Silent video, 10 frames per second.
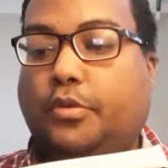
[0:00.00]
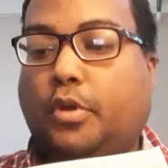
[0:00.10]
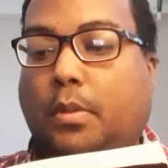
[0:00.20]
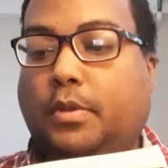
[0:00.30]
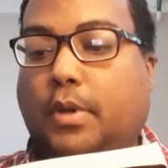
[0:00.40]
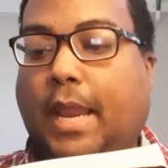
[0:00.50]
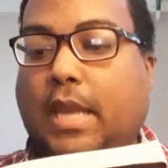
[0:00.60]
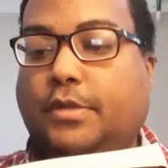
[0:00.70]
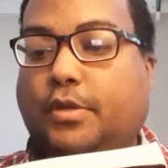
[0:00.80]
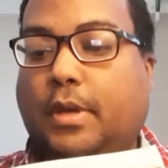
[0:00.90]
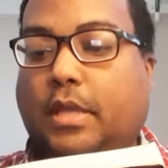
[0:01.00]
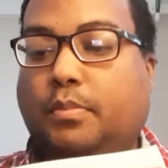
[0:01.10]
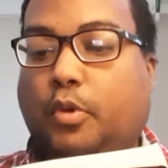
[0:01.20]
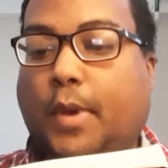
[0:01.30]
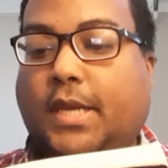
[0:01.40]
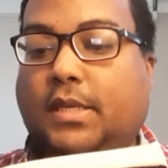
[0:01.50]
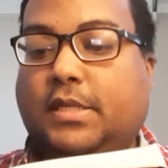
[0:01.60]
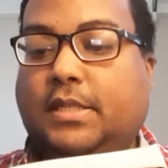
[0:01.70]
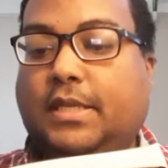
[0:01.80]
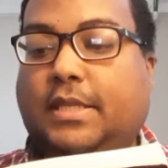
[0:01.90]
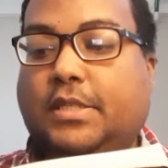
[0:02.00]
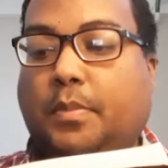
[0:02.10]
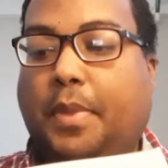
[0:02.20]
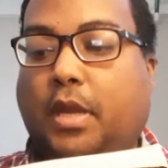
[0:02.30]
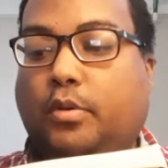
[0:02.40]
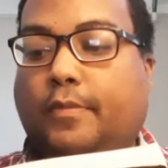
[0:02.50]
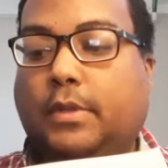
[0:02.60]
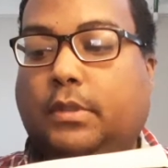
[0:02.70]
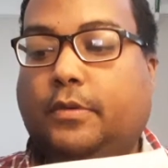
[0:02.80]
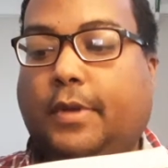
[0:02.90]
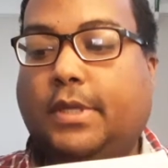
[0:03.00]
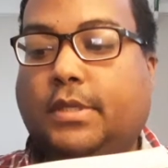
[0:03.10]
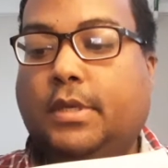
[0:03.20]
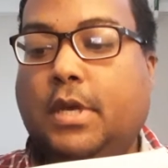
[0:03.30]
Terminal cancer has miraculously disappeared without a trace.